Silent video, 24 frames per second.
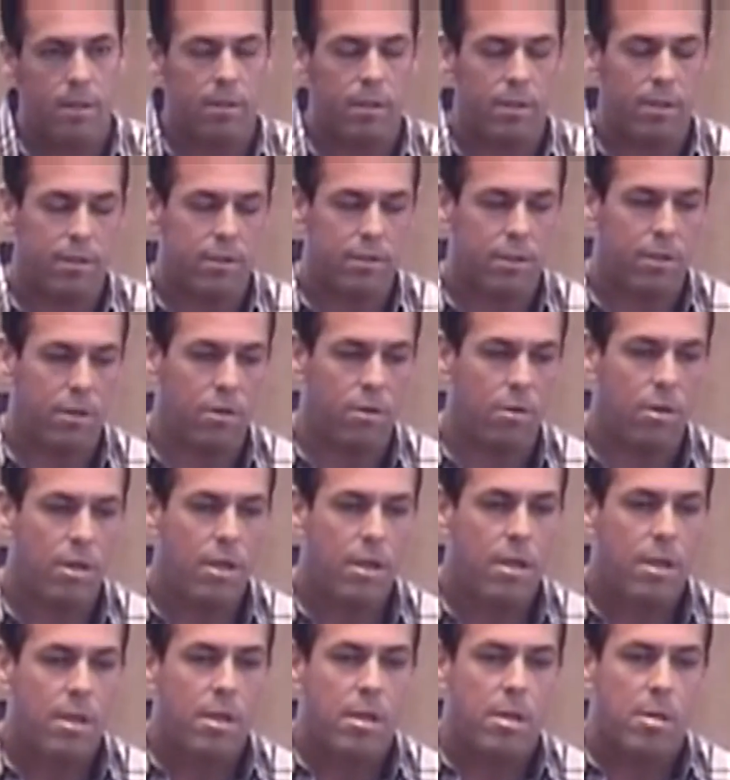And so,
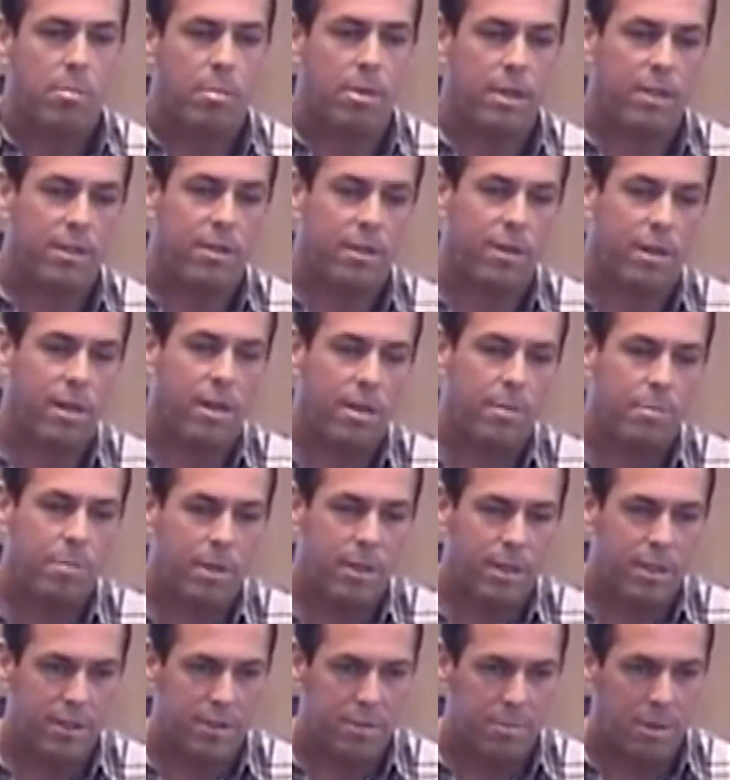but the hard
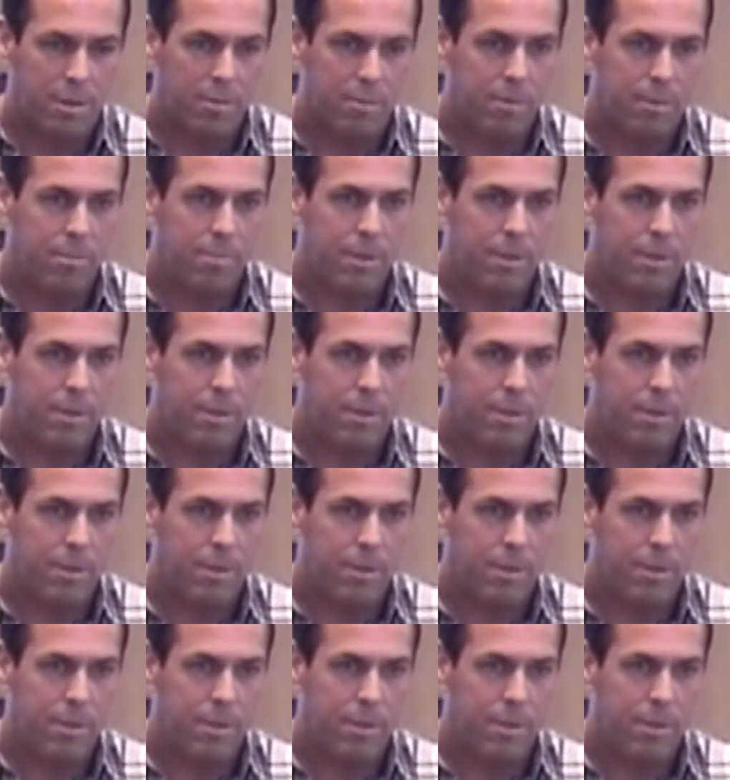part is about